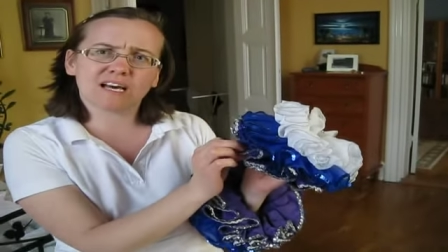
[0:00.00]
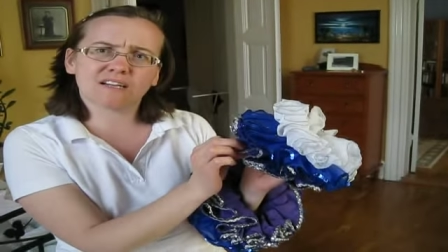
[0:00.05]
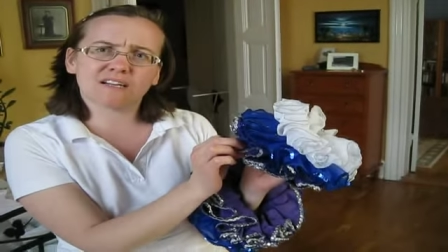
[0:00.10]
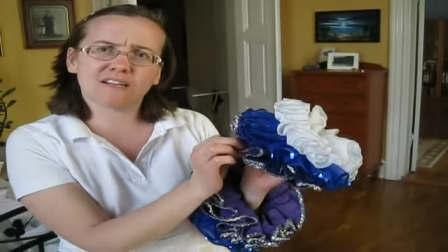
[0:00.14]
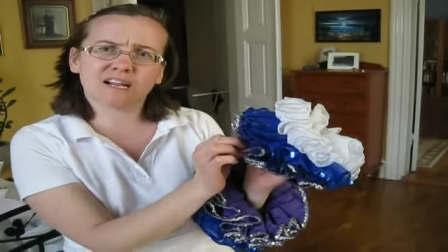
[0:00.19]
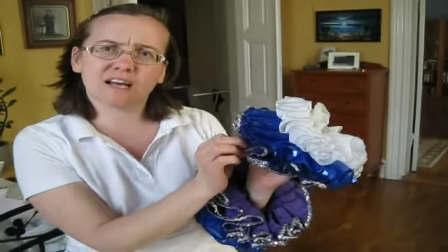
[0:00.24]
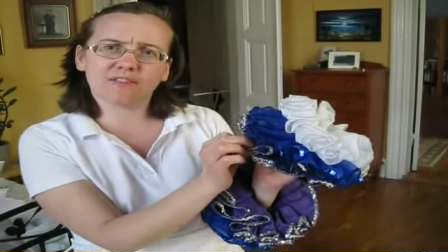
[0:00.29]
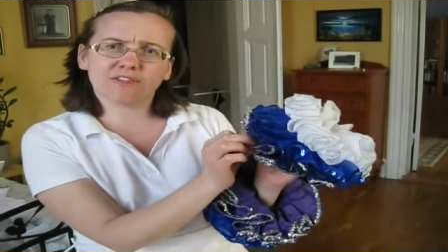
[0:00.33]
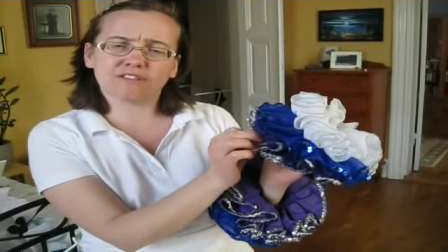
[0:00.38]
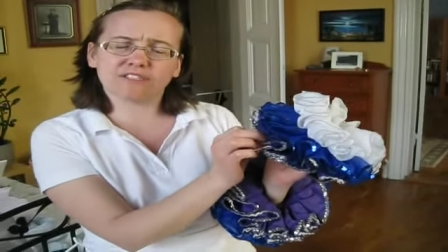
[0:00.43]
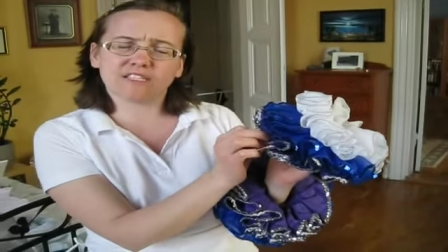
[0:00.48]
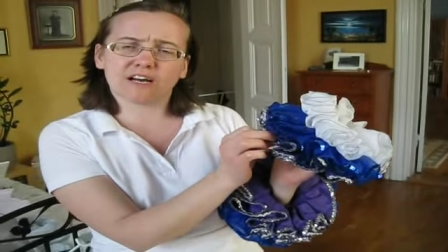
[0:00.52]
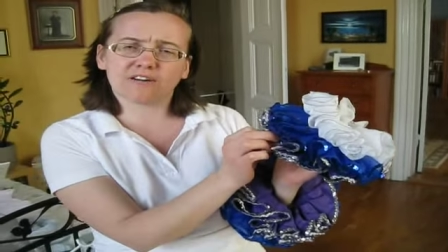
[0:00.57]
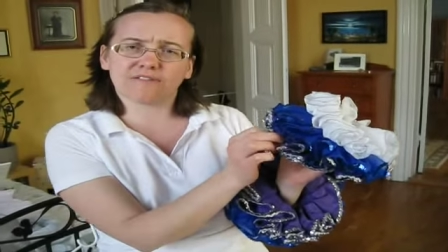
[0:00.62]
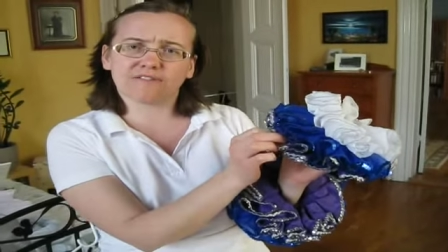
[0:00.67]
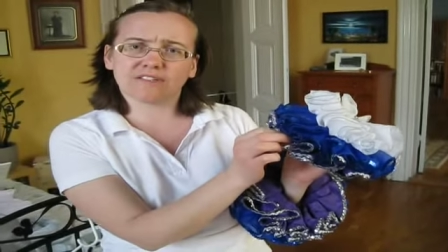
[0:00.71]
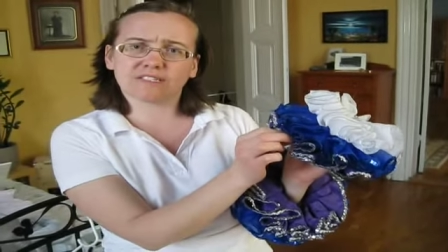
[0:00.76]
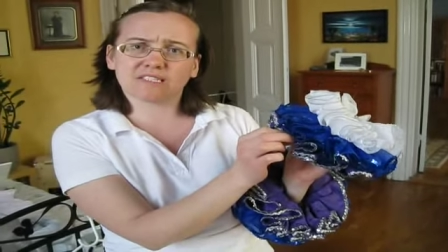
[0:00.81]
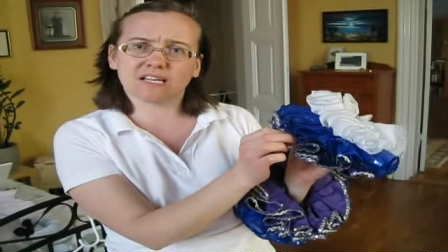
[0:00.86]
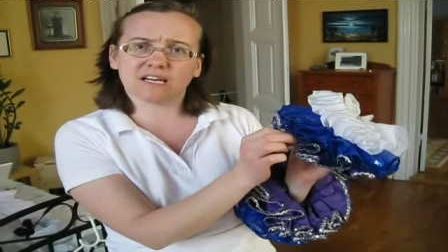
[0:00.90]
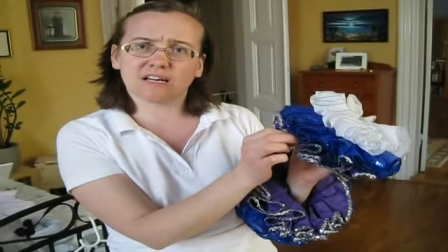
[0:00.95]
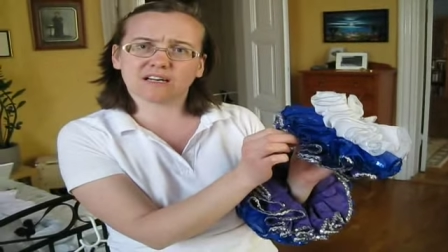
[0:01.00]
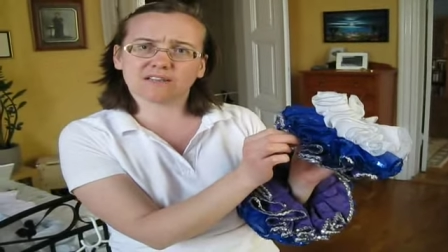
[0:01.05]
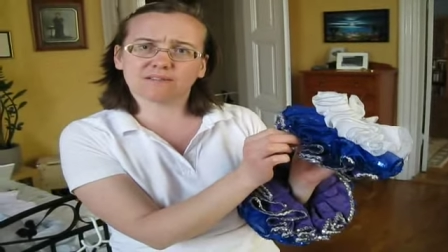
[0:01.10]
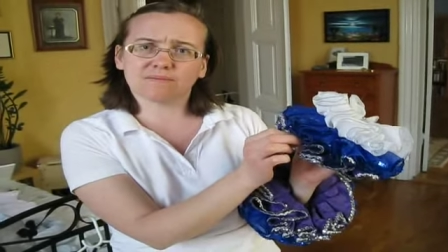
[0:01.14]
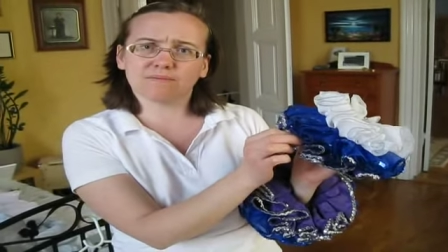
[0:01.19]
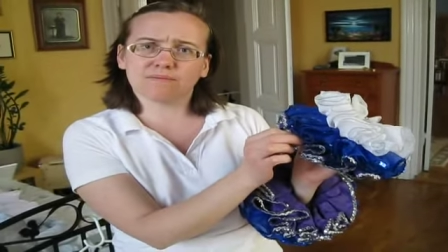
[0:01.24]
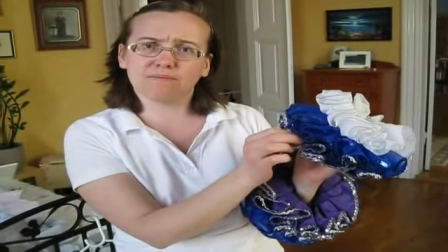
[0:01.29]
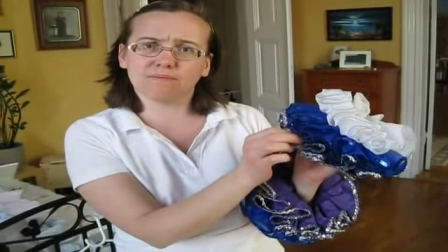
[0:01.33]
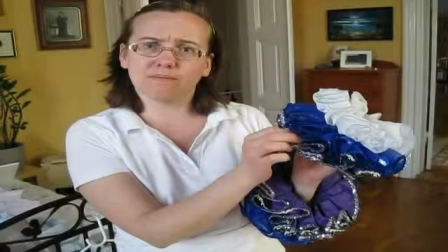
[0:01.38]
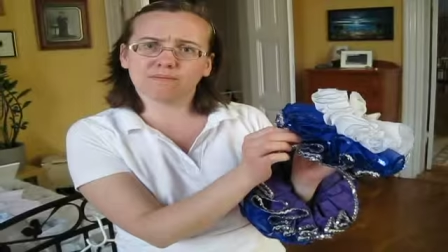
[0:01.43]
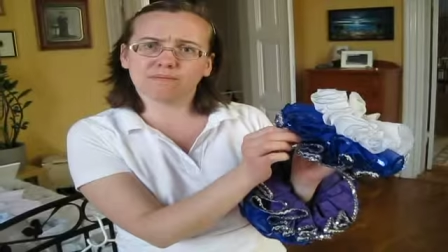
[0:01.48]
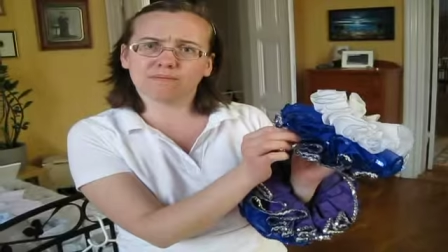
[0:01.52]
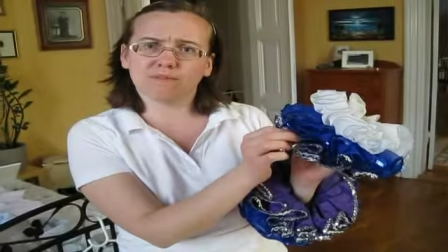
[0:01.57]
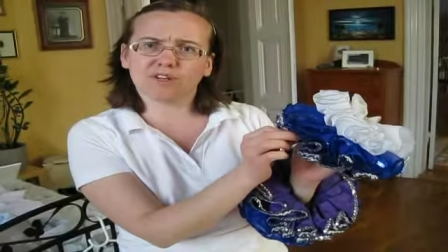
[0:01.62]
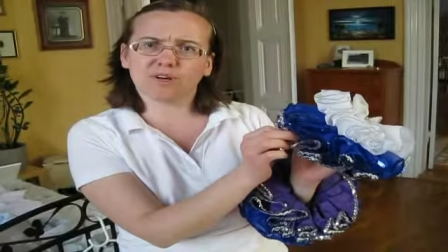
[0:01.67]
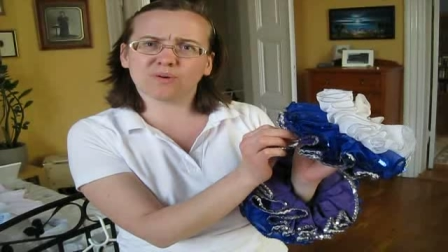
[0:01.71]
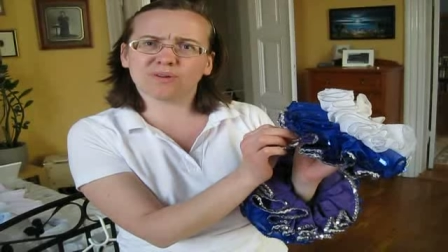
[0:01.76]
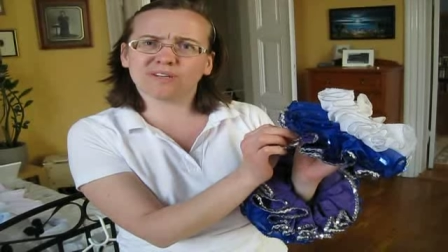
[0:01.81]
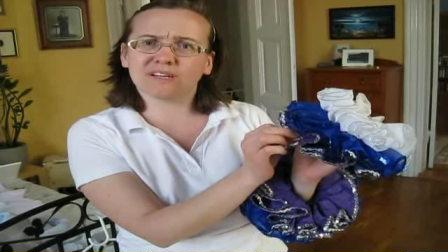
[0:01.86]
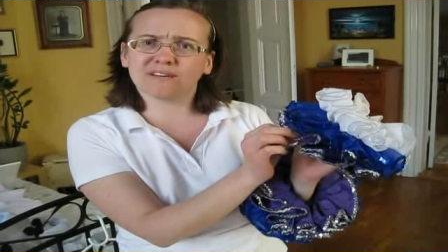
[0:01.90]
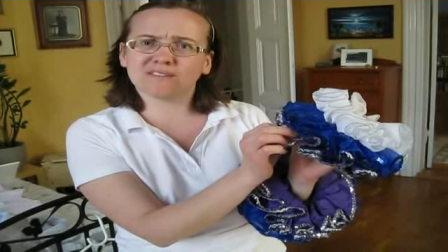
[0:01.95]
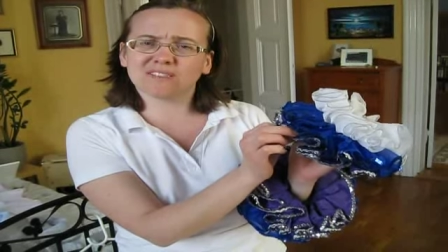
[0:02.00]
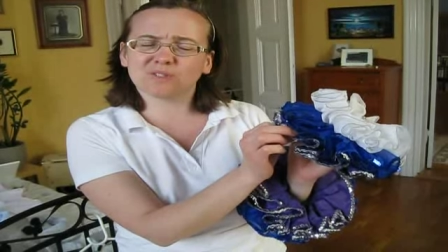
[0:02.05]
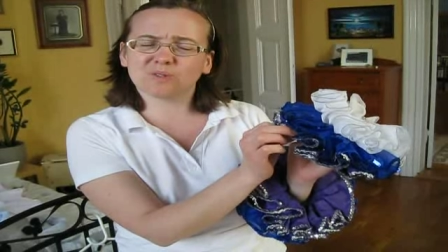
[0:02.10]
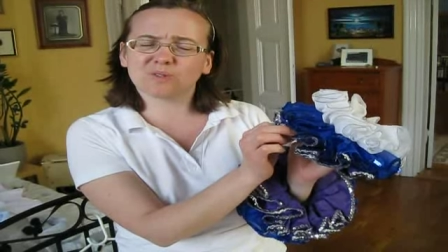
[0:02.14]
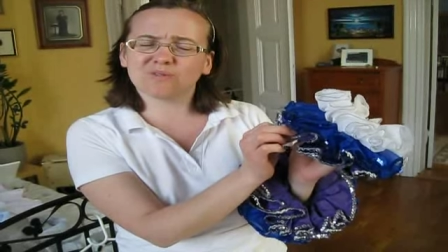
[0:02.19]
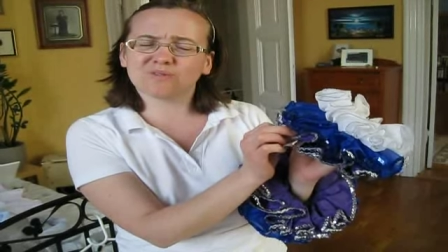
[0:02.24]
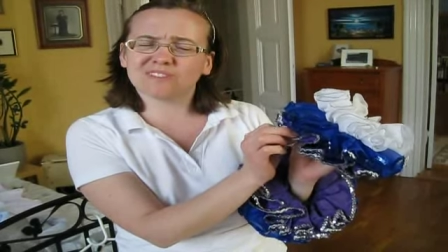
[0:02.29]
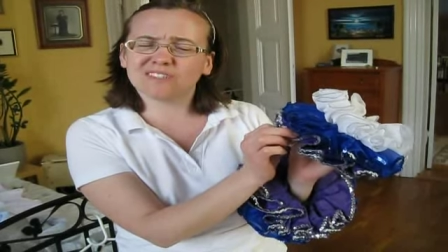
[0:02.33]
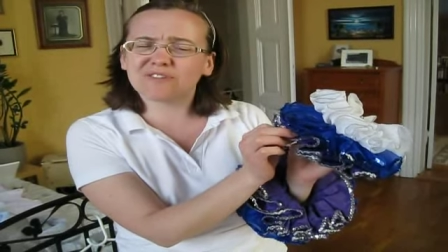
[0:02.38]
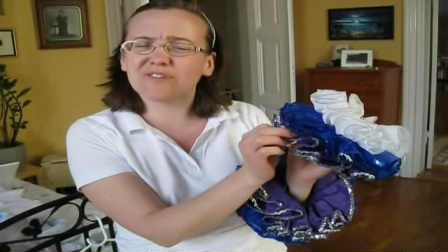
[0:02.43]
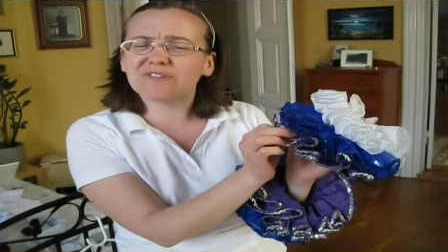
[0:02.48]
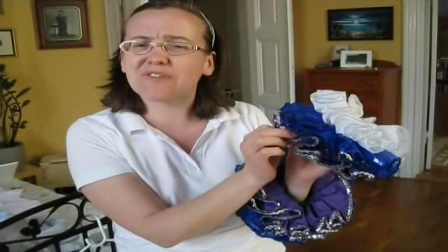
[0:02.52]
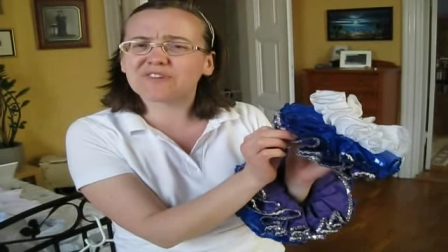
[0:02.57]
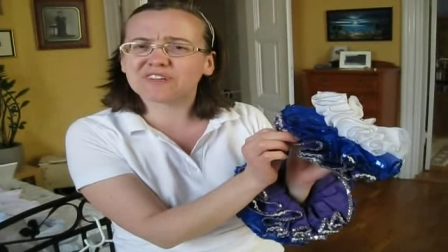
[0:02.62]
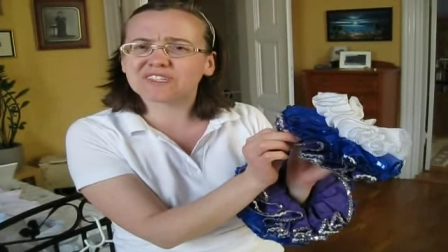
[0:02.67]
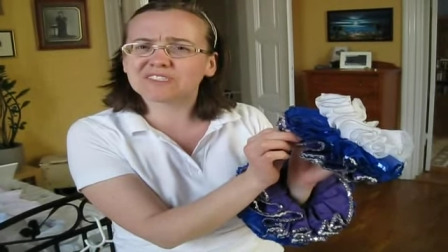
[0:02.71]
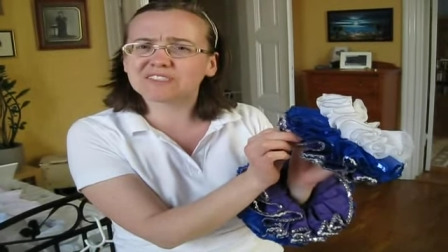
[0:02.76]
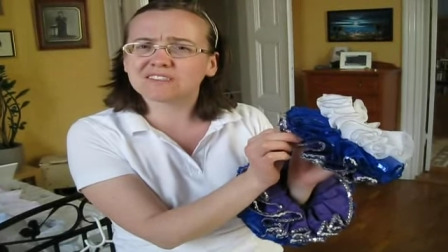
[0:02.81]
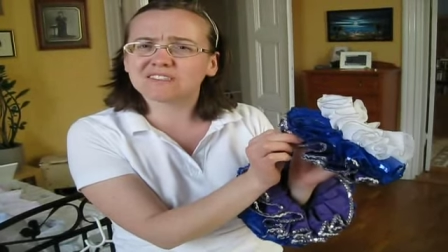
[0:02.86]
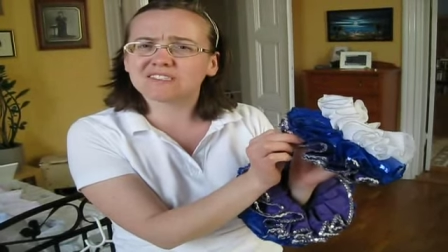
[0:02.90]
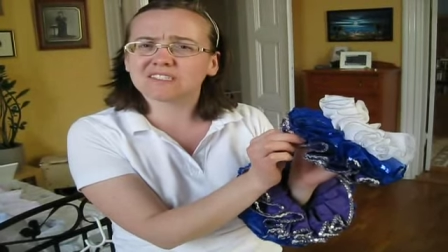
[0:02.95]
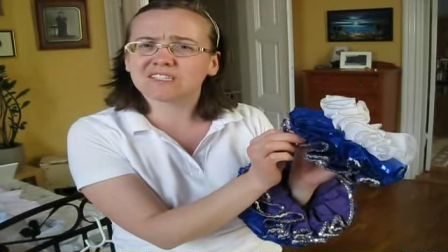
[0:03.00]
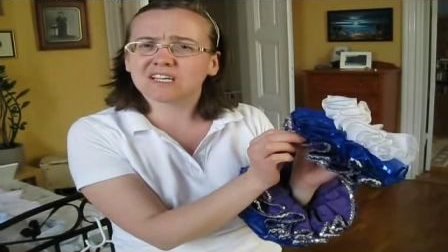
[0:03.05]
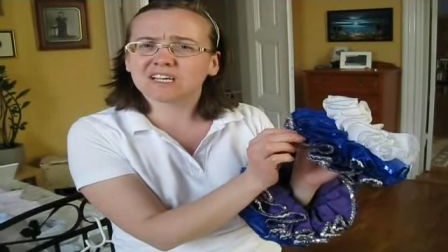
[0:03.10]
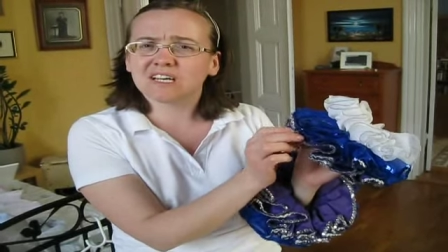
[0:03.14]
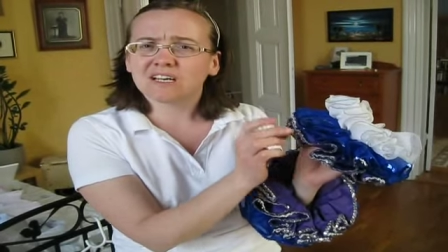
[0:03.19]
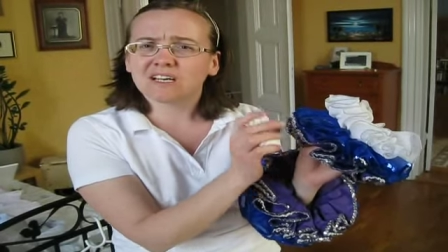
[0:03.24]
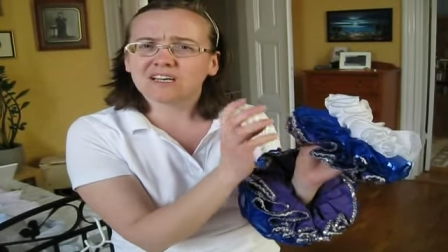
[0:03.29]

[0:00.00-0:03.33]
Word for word: I had another taffeta, though in a sort of different